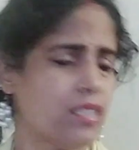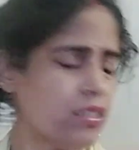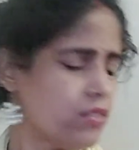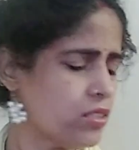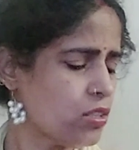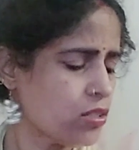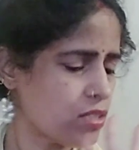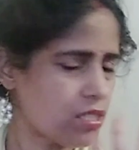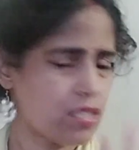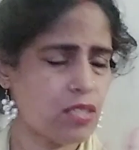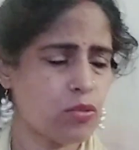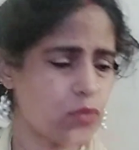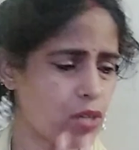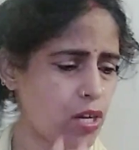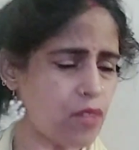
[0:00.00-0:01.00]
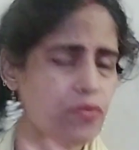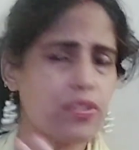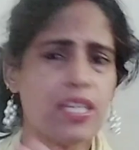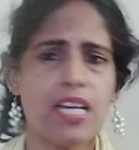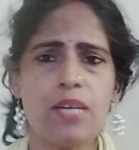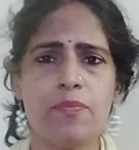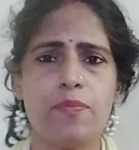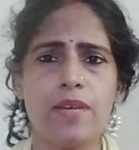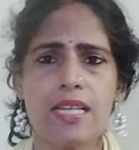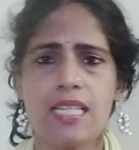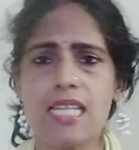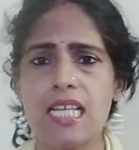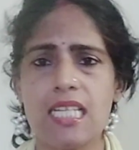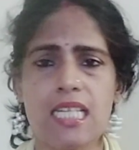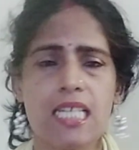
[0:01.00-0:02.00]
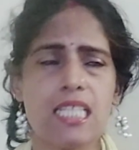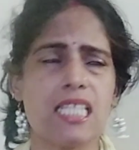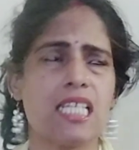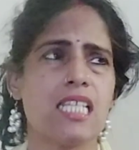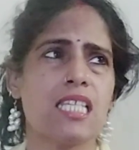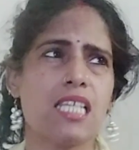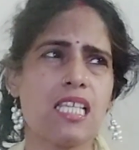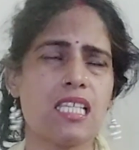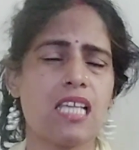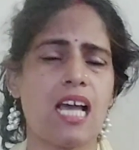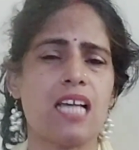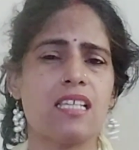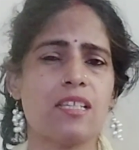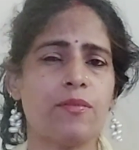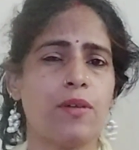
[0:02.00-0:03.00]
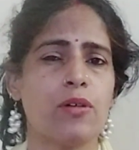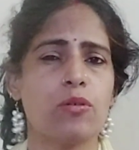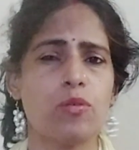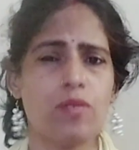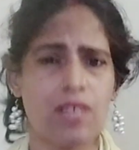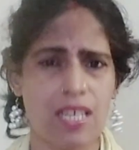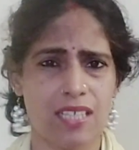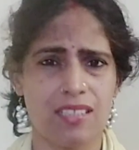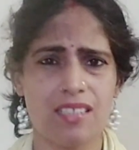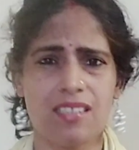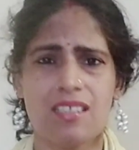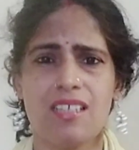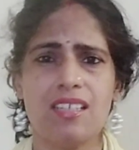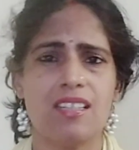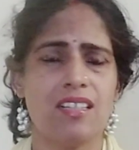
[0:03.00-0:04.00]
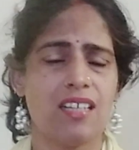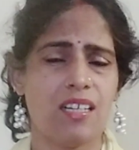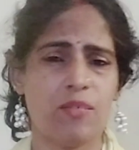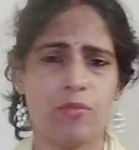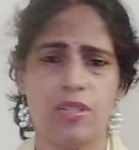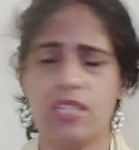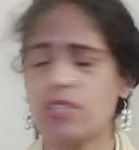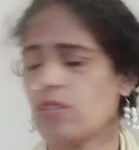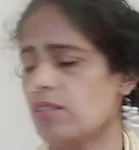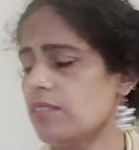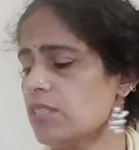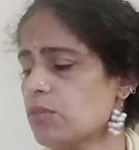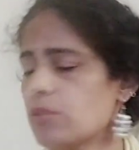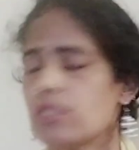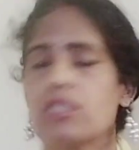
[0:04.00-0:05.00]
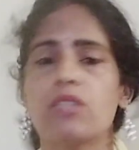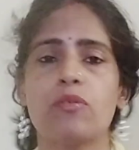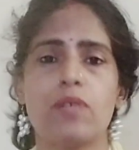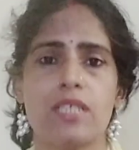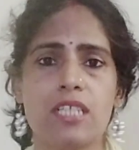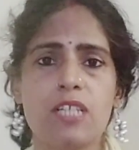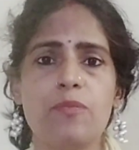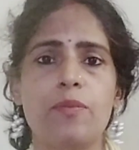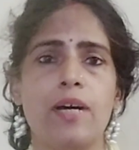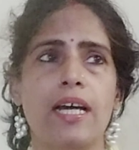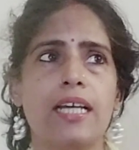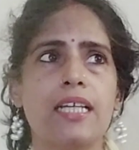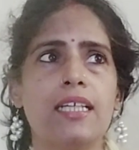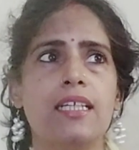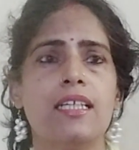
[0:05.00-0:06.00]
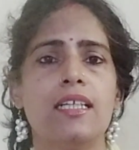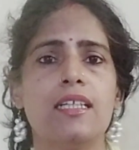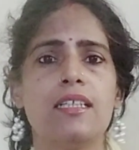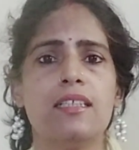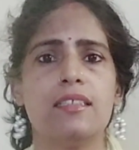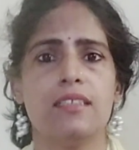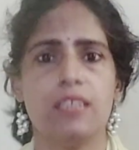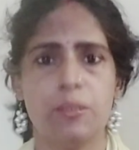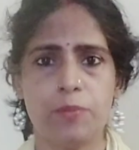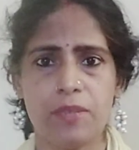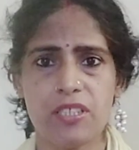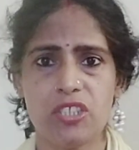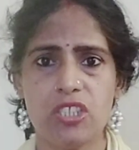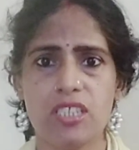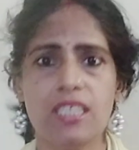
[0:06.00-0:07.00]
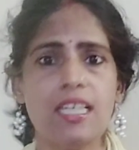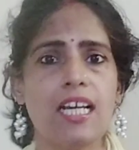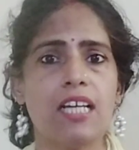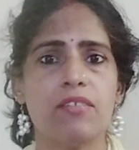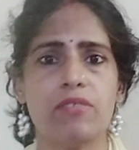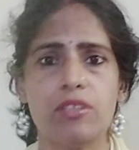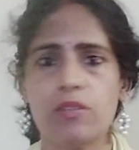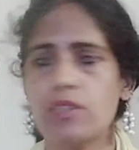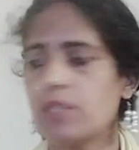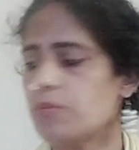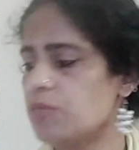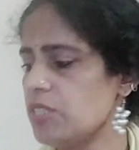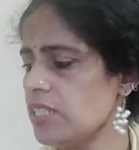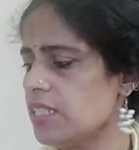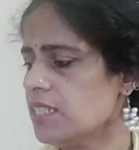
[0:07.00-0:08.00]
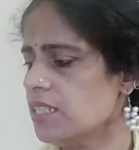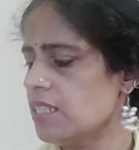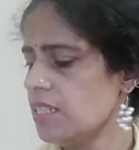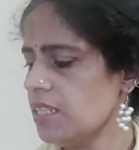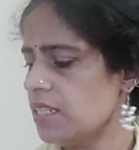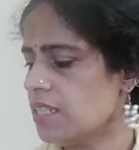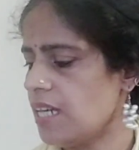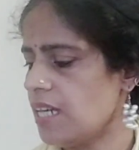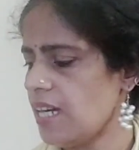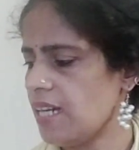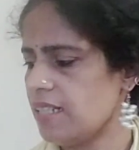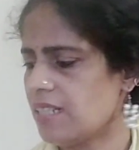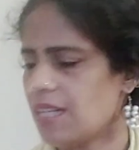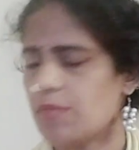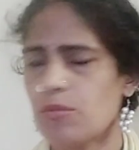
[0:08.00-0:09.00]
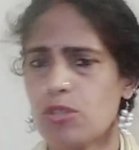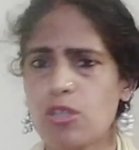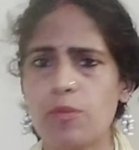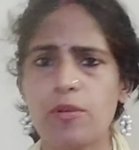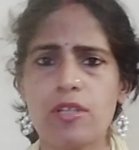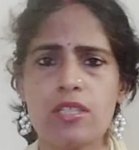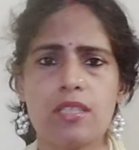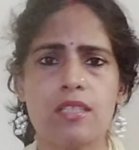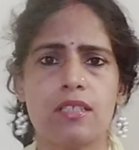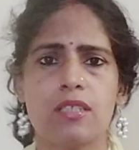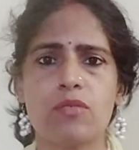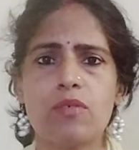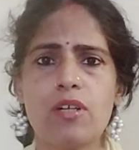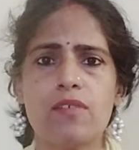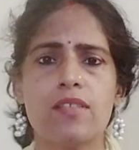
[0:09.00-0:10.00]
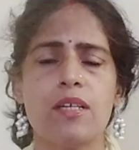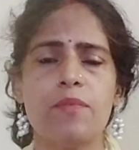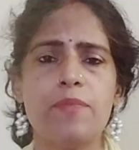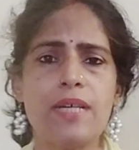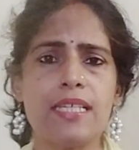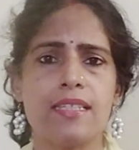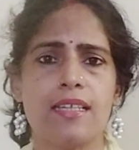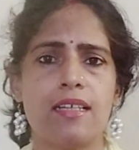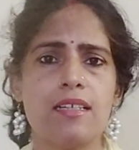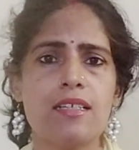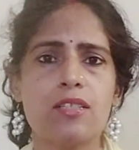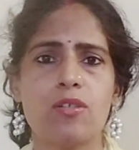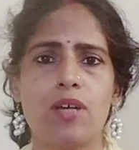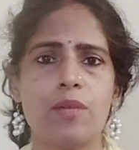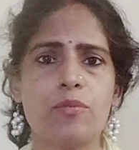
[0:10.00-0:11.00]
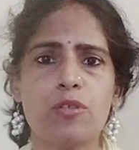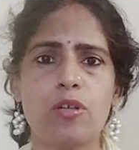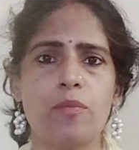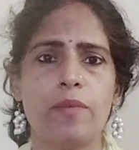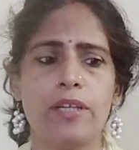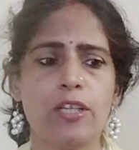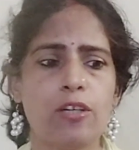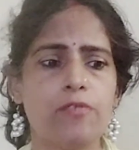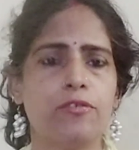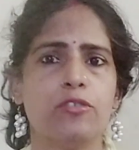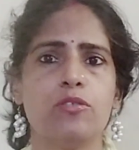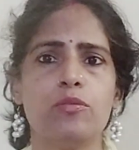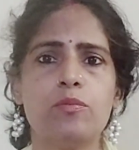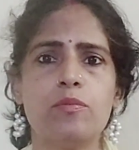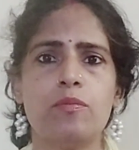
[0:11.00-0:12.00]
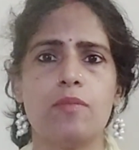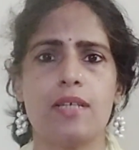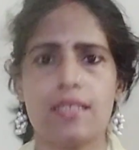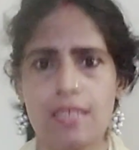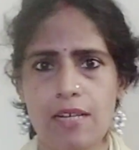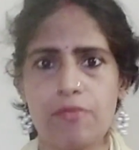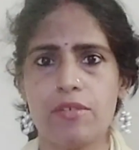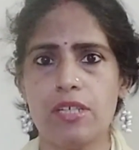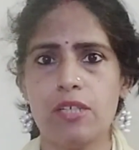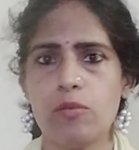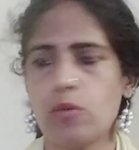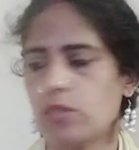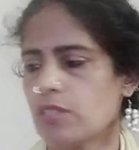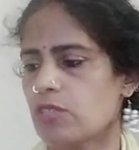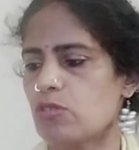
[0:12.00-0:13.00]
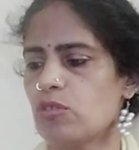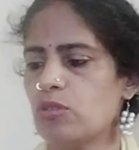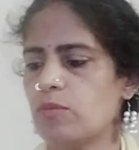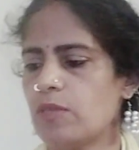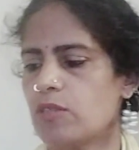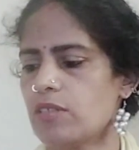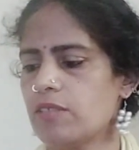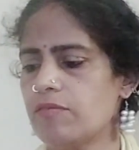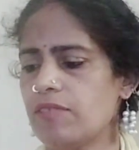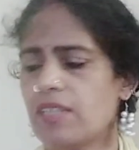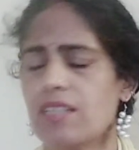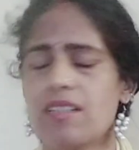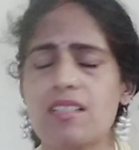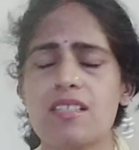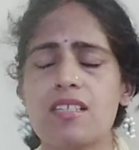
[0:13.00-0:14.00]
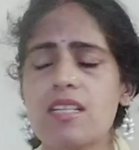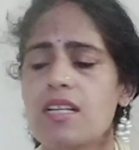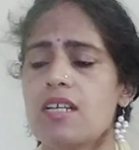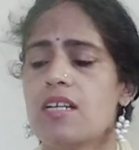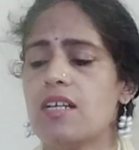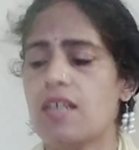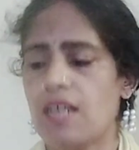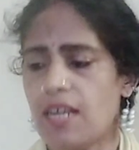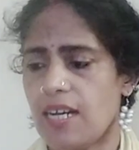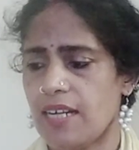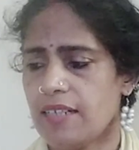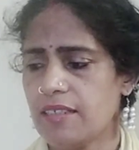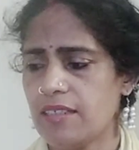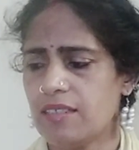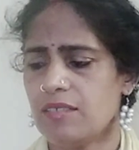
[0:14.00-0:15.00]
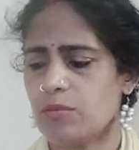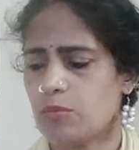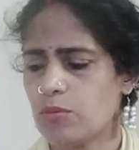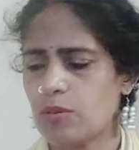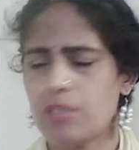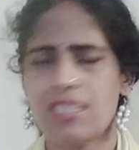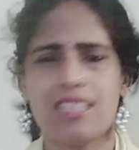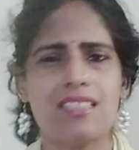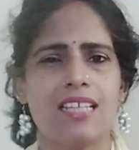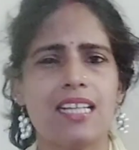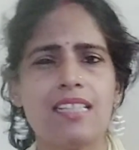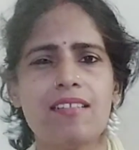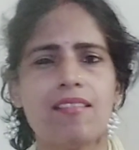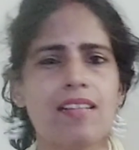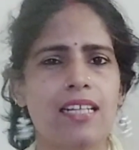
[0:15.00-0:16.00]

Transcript: Even though this is one of their best selling incenses, I somehow don't like this. I'm really sorry. This was requested by Deepak ji and Vidutam ji, and I'm sure because this is one of their best sellers, so I'm sure many of you must have really wanted to know about the fragrance. And so it has that